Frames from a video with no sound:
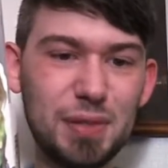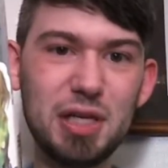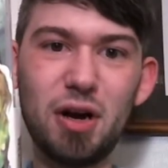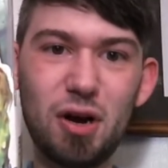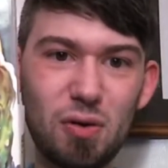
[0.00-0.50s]

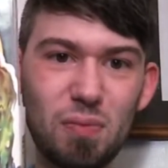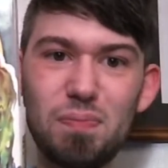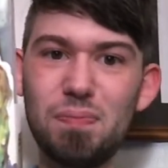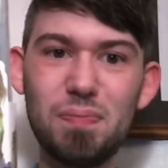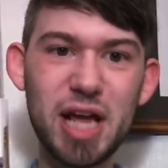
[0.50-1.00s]
you know,
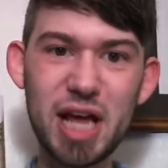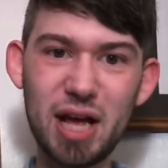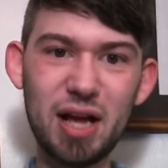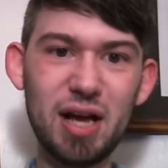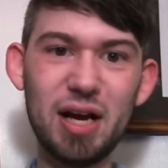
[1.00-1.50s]

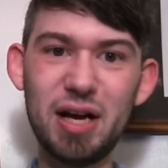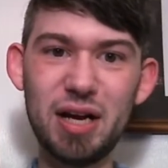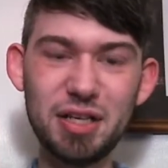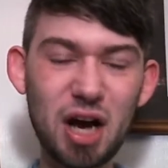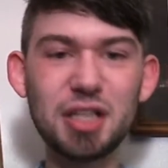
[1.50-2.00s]

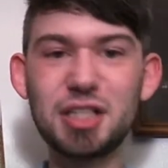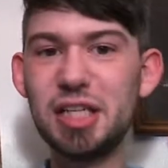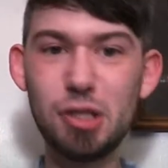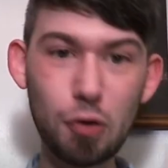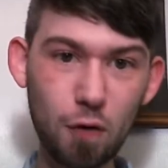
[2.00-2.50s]
Nazi
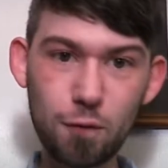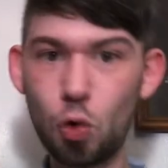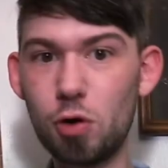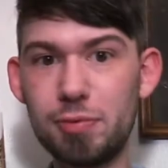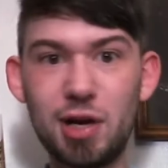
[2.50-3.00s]
uniform,